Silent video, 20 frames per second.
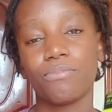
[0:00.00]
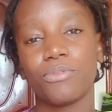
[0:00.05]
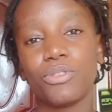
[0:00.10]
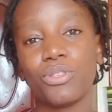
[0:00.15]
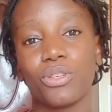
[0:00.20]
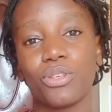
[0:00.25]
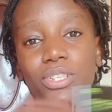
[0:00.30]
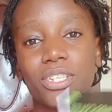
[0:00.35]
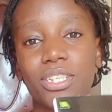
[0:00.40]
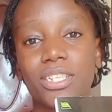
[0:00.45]

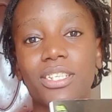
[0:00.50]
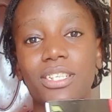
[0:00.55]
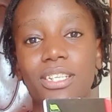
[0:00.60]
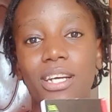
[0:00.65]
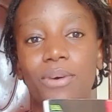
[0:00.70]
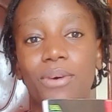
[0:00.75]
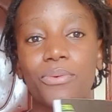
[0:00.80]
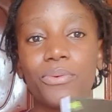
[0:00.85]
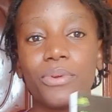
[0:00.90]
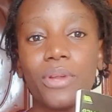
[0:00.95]
jotted
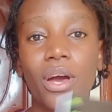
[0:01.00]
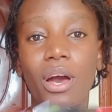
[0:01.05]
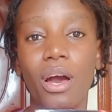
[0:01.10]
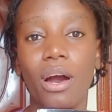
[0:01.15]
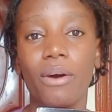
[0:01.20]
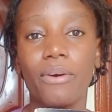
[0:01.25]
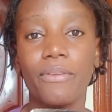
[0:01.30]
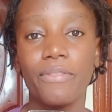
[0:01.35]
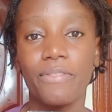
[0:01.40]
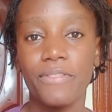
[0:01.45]
down
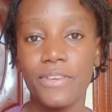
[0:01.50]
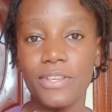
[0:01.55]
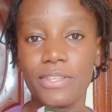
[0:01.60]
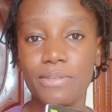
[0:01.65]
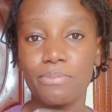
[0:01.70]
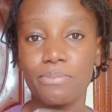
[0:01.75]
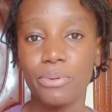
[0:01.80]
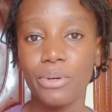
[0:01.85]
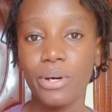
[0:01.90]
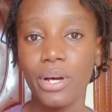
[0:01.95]
on
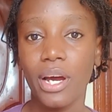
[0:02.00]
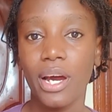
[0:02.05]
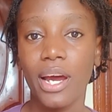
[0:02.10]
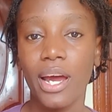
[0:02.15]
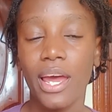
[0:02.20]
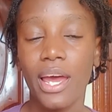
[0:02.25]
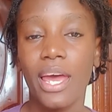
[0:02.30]
this book.